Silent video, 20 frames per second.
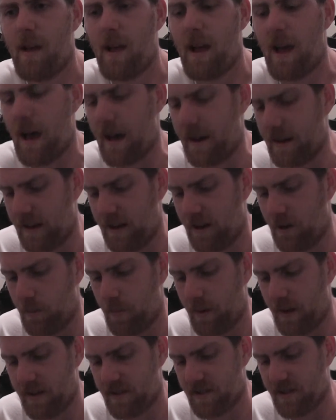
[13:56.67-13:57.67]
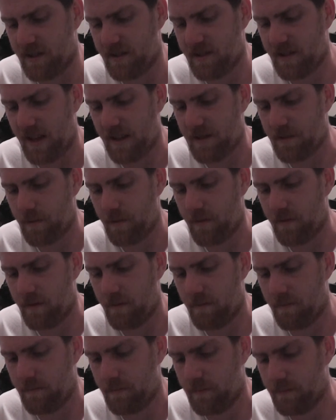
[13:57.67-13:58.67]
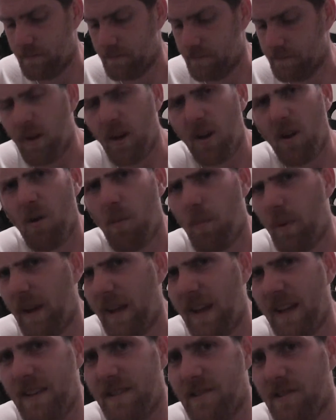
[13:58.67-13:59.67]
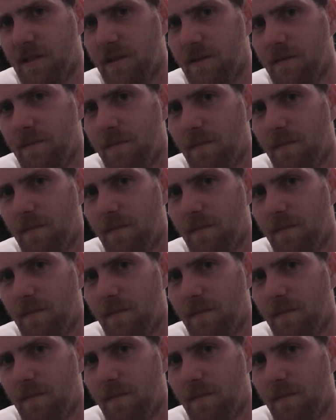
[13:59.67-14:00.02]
had a little bit of success with them, but no biggies.